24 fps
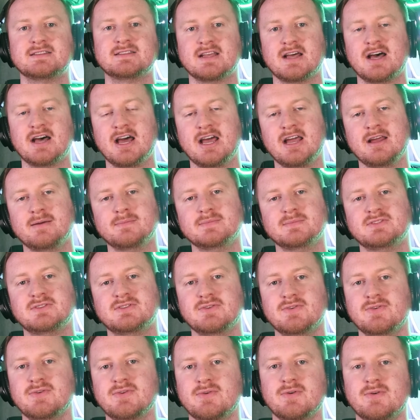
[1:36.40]
time
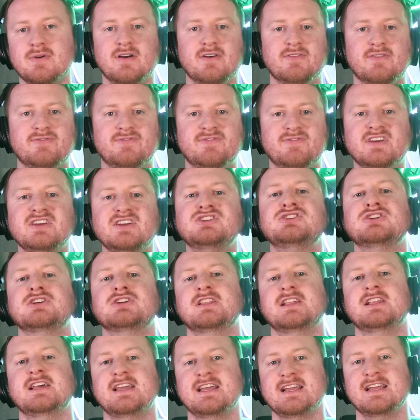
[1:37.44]
to
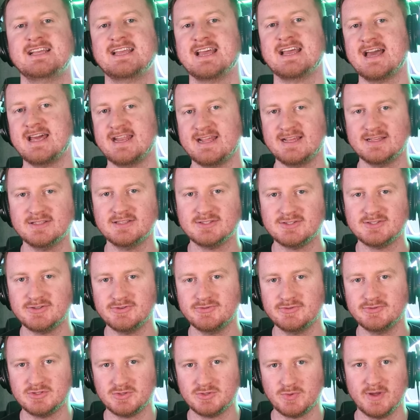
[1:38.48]
officially get
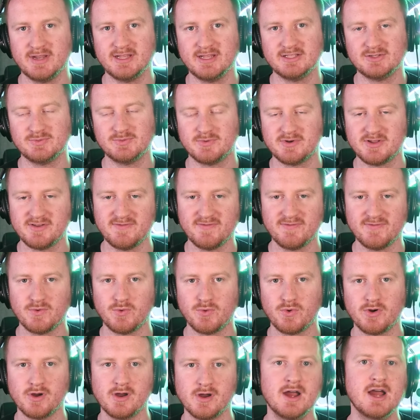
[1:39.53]
into
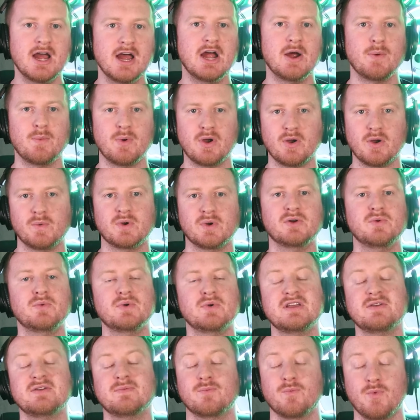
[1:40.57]
2024, where
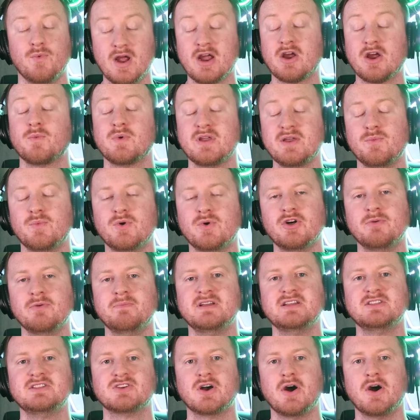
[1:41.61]
we will
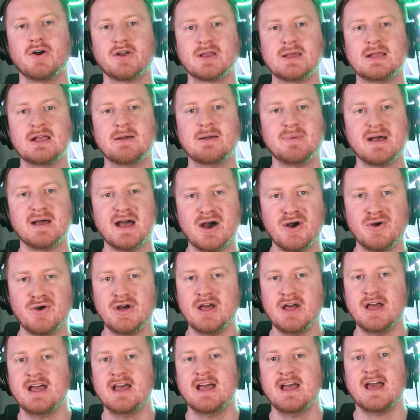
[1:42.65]
be talking
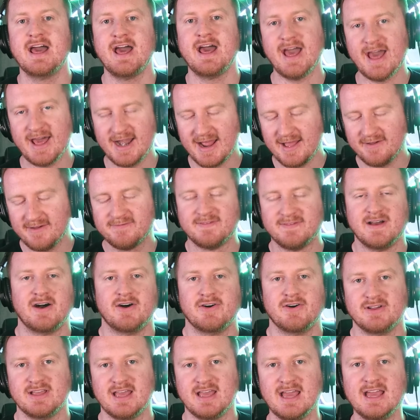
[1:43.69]
about
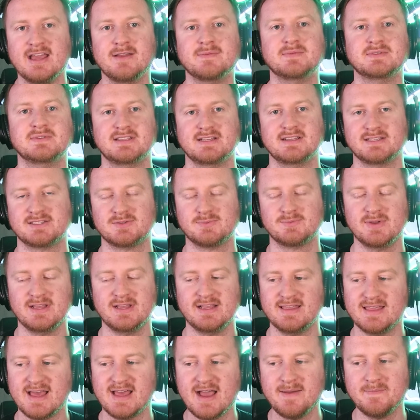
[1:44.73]
NFL games this
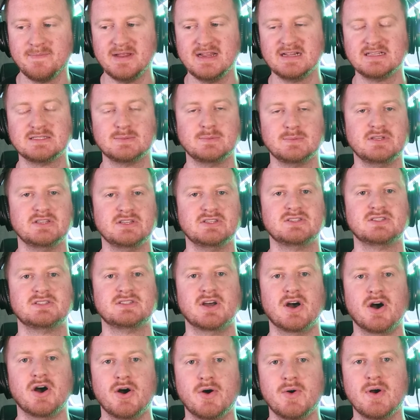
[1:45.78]
week. That makes me
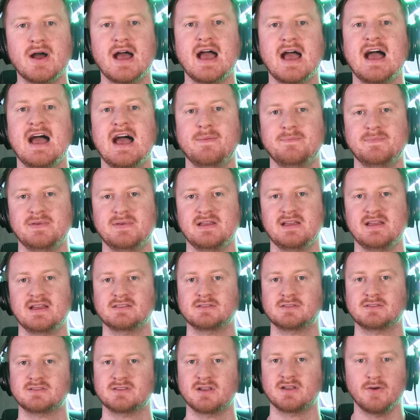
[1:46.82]
so happy
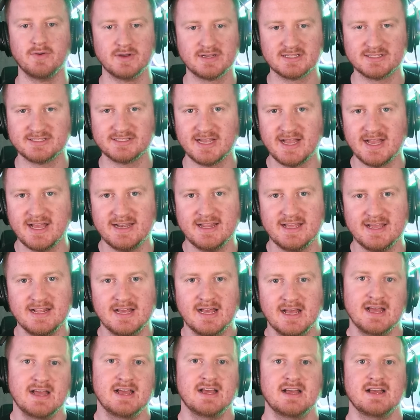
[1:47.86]
and so excited.
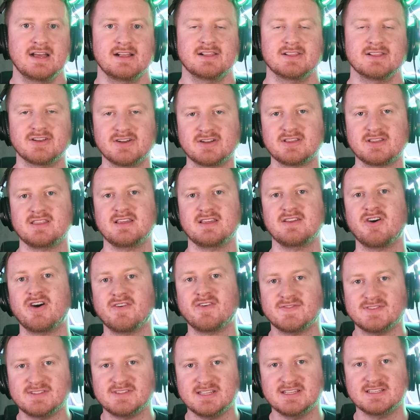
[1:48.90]
Look, the
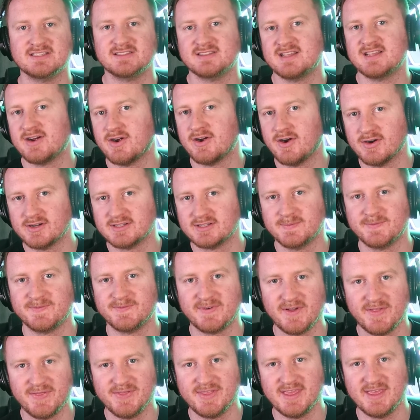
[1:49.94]
offseason, there are some
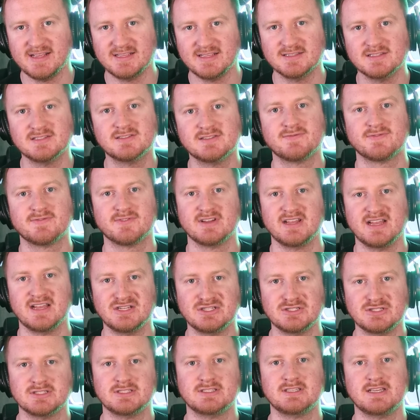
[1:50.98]
fun things: free
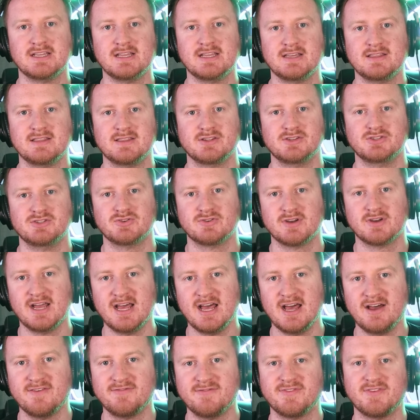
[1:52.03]
agency, the
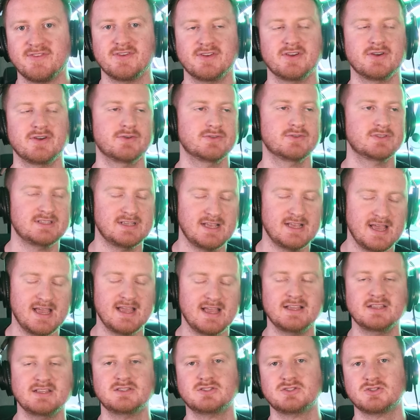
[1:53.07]
draft,
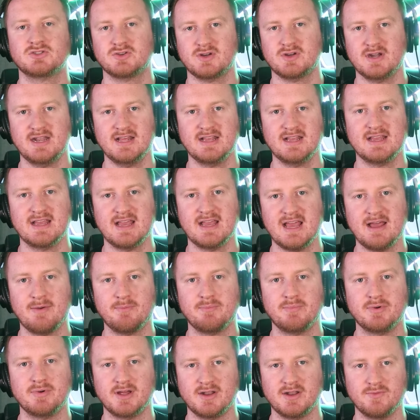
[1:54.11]
OTAs, training
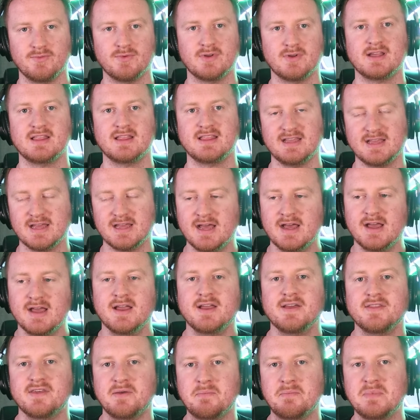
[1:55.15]
camp, but really
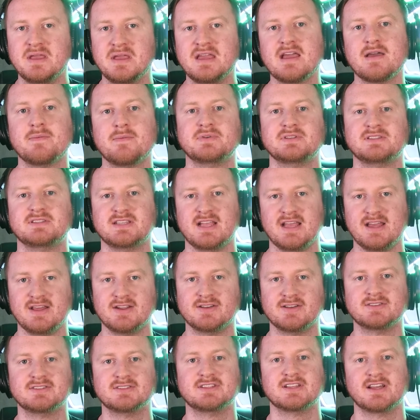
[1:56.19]
the meat and
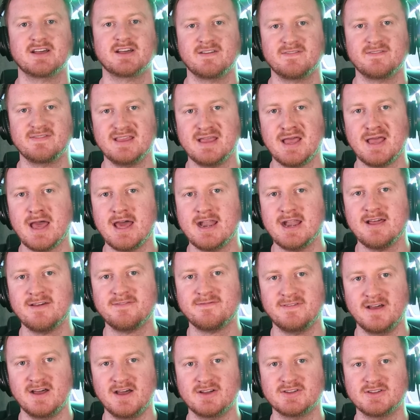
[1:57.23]
potatoes of the
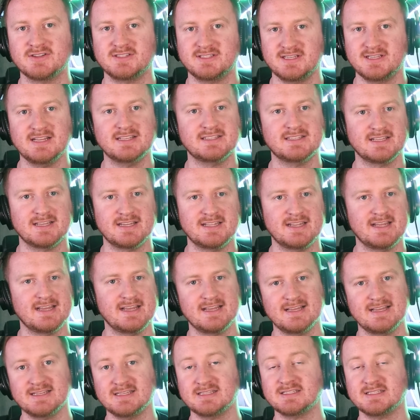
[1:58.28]
NFL season
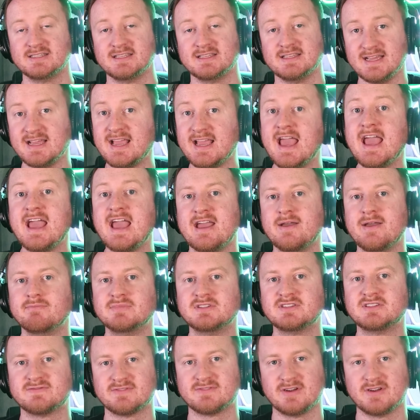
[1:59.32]
is the games